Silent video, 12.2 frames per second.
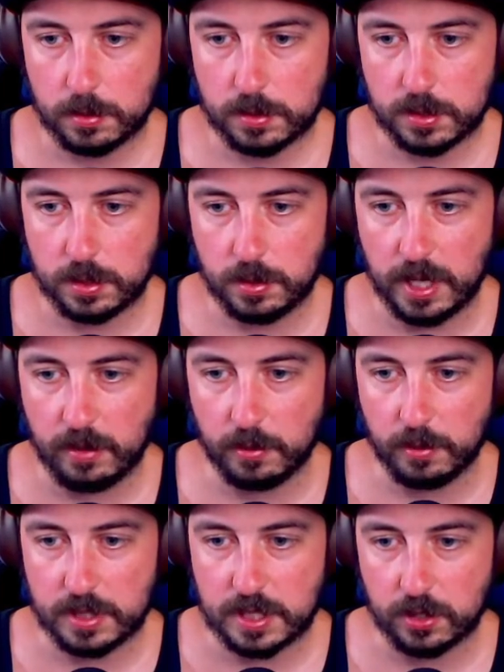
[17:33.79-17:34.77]
So now we
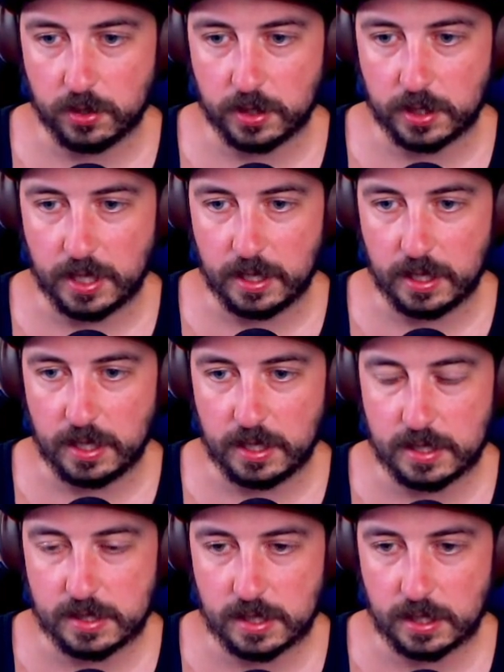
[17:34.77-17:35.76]
want to take a look at it.
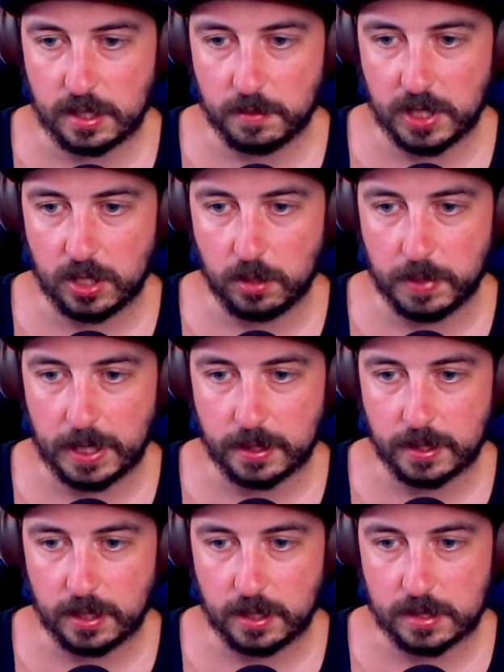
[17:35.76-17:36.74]
Is it going to be an
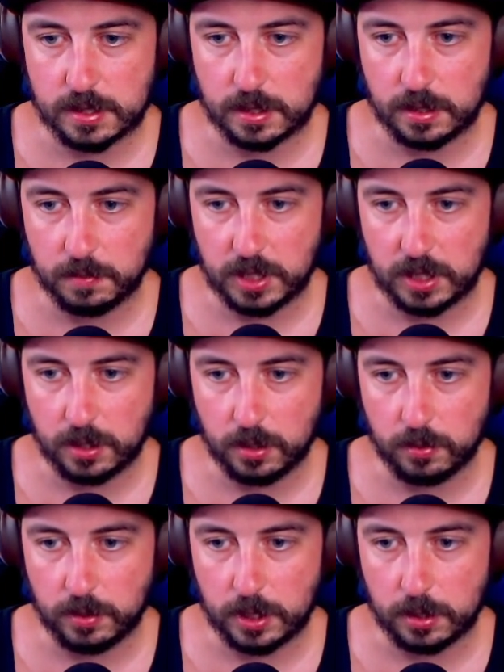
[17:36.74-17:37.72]
Obake? Is it going to be an
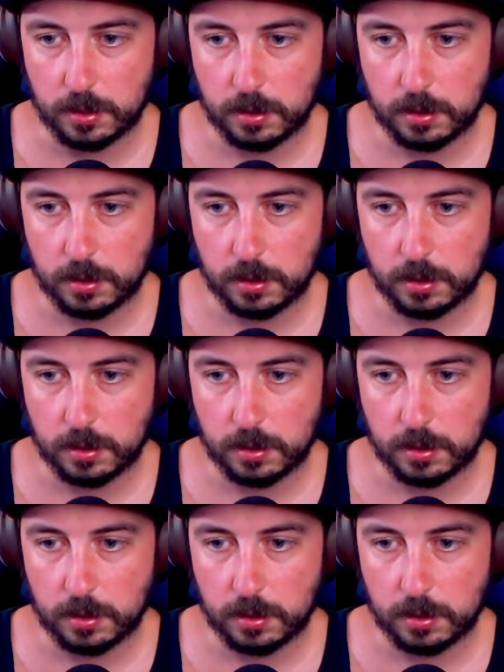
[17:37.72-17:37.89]
Oni?